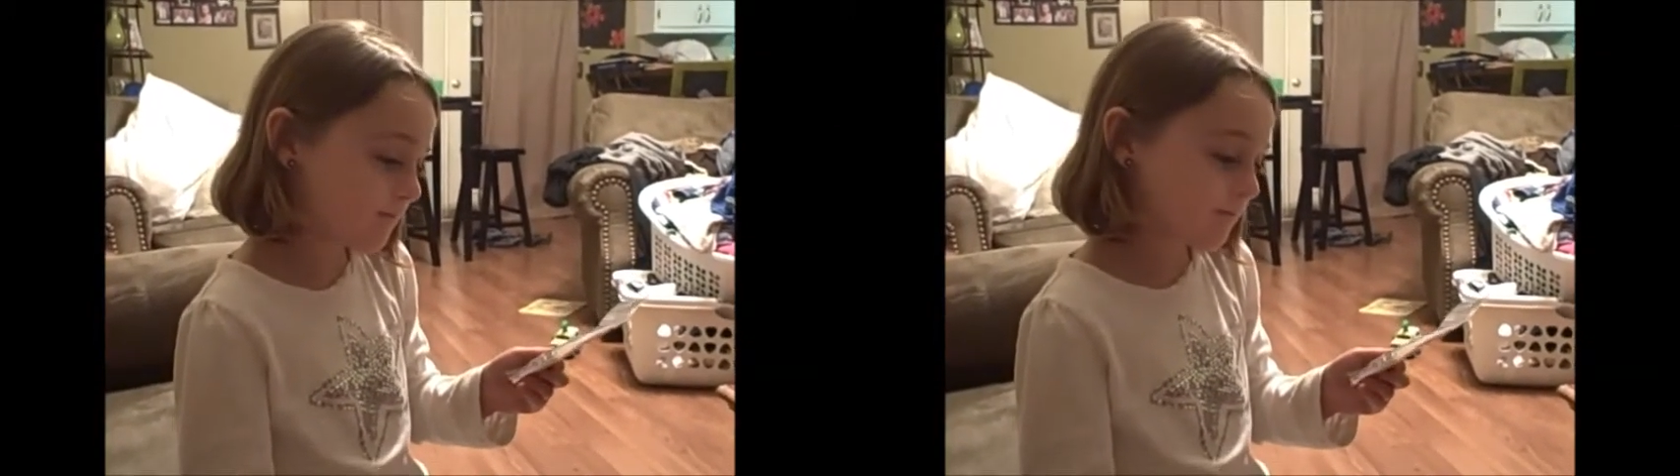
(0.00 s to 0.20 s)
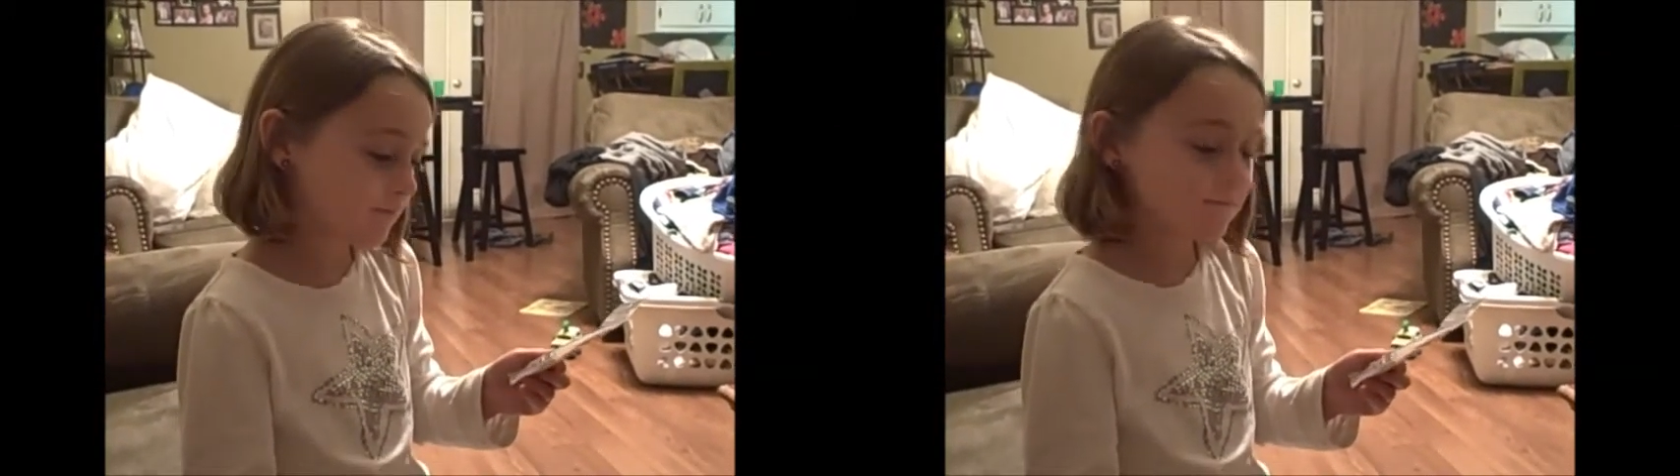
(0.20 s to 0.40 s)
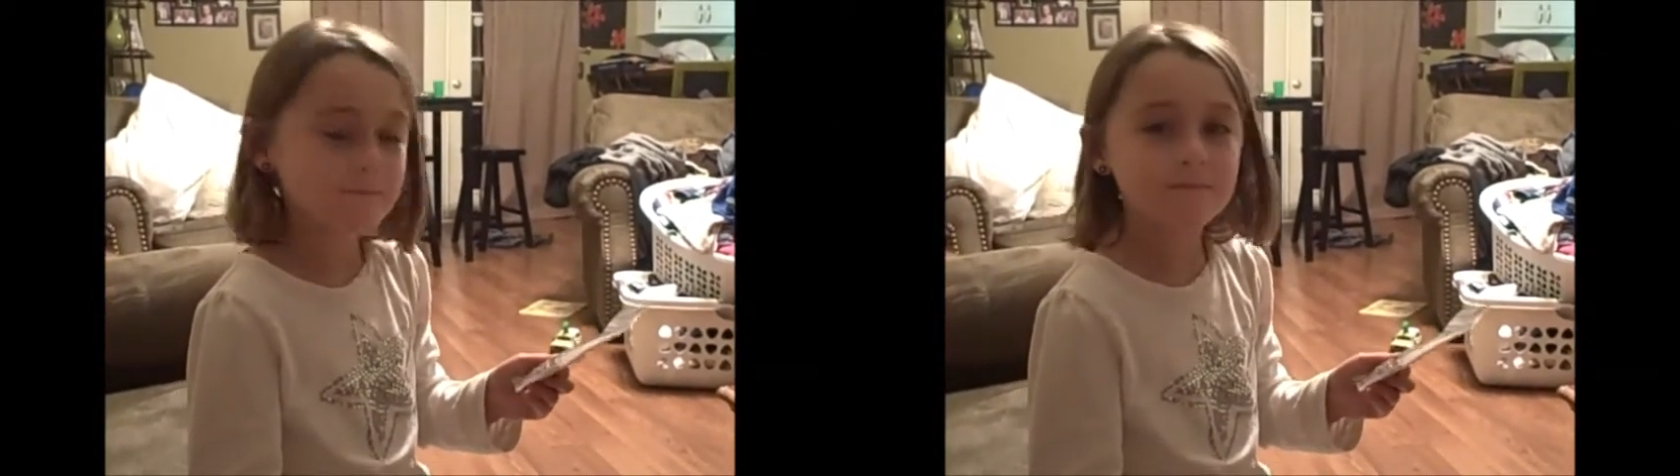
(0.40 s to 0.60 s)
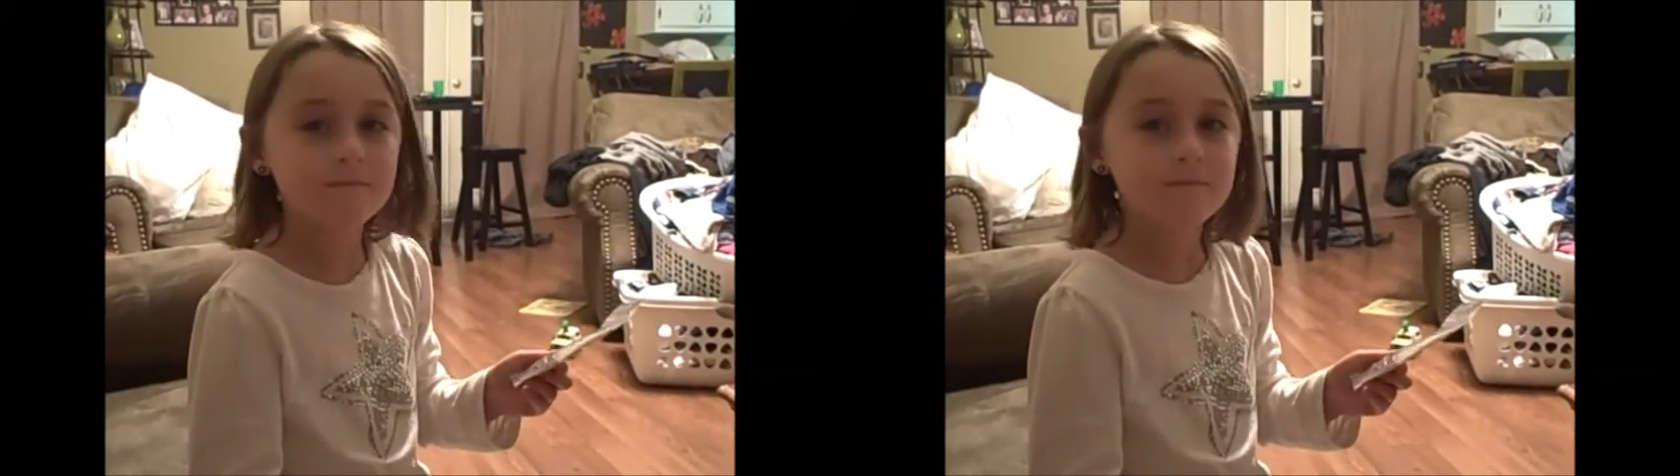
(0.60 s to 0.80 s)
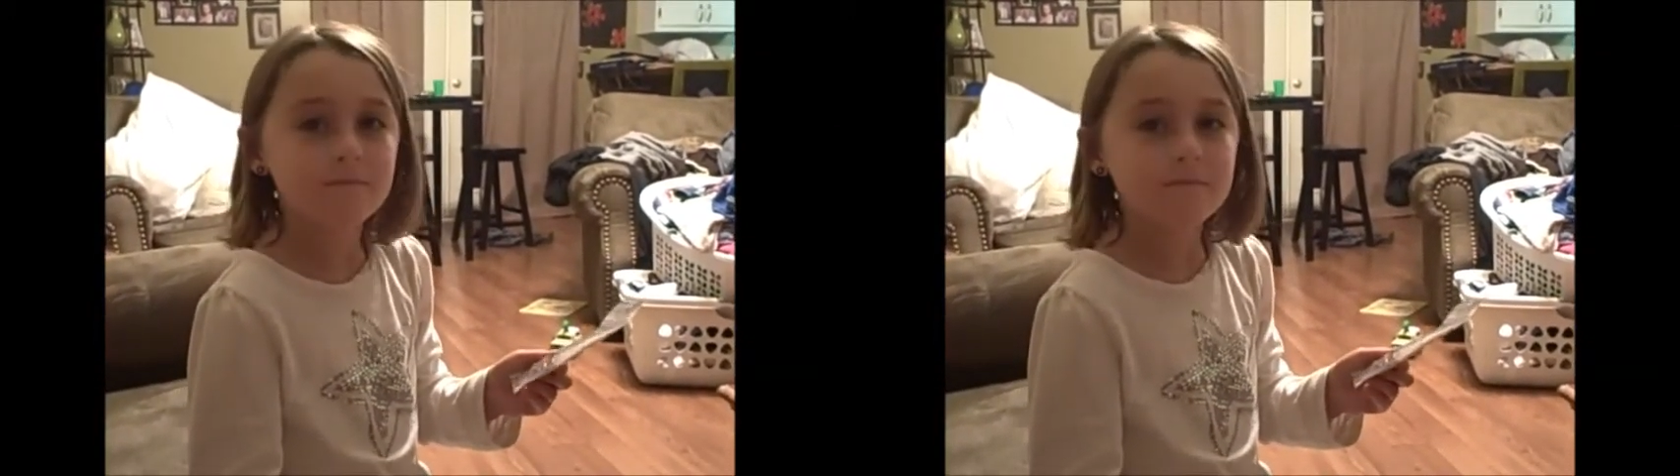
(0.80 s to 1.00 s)

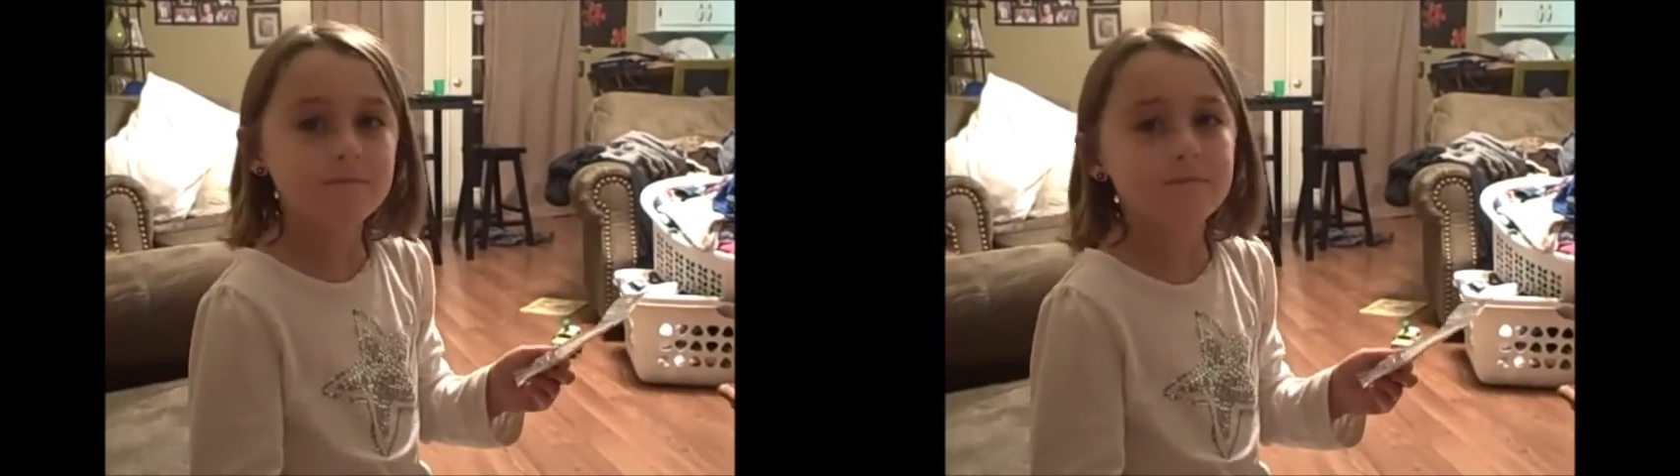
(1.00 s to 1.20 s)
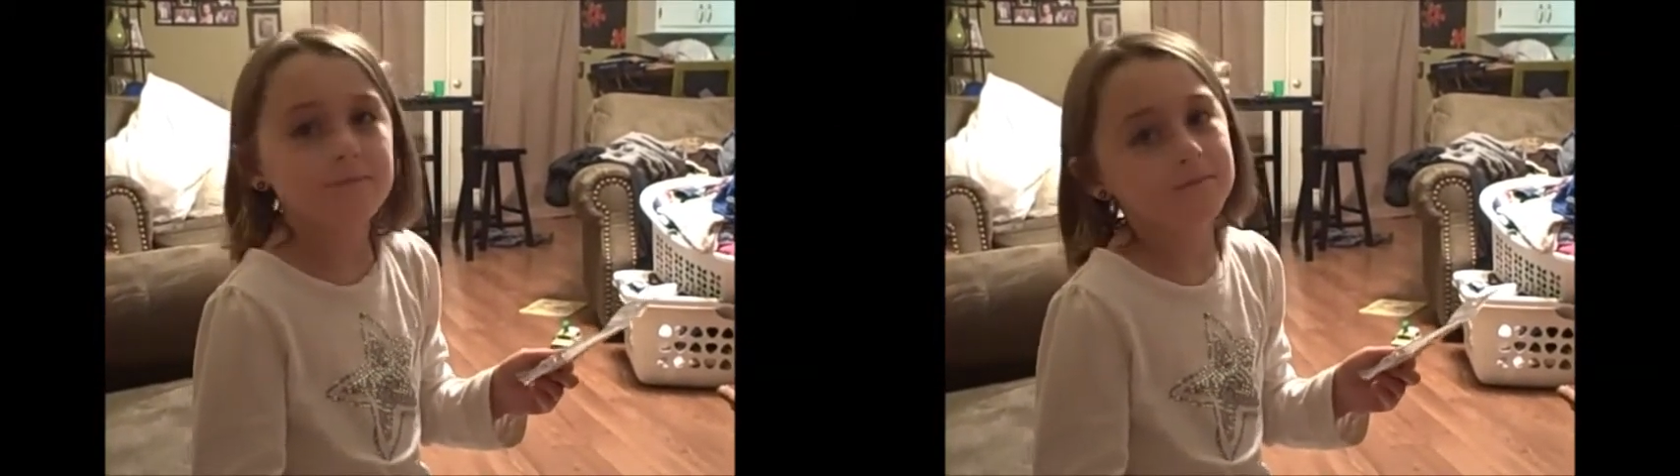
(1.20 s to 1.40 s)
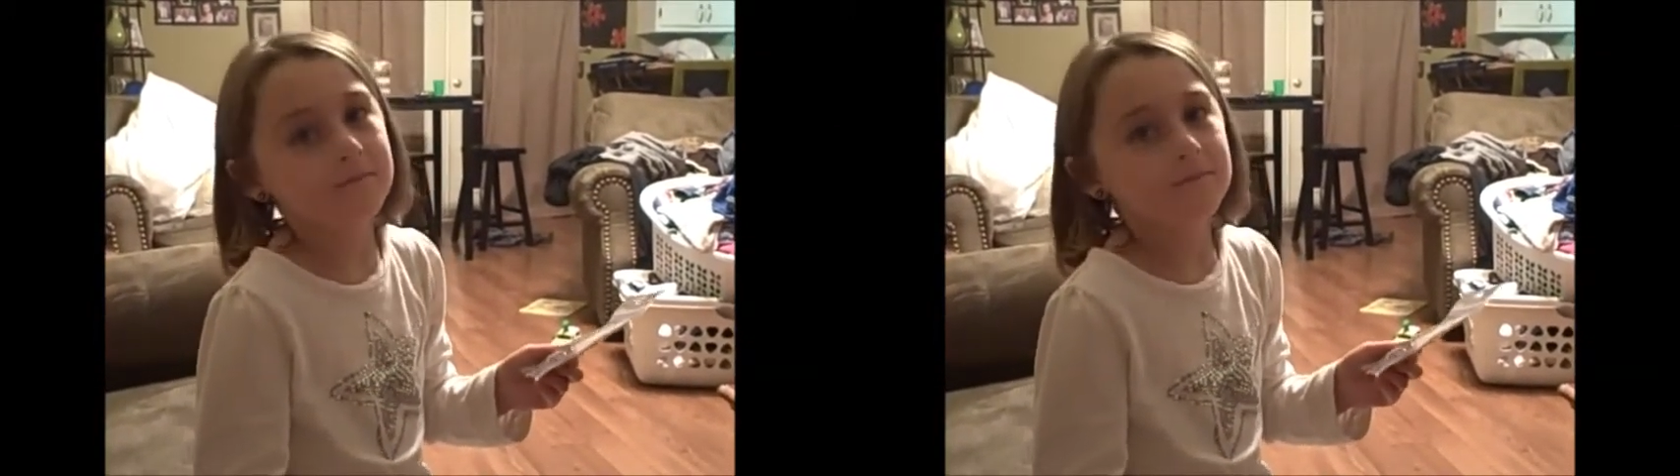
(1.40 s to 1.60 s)
what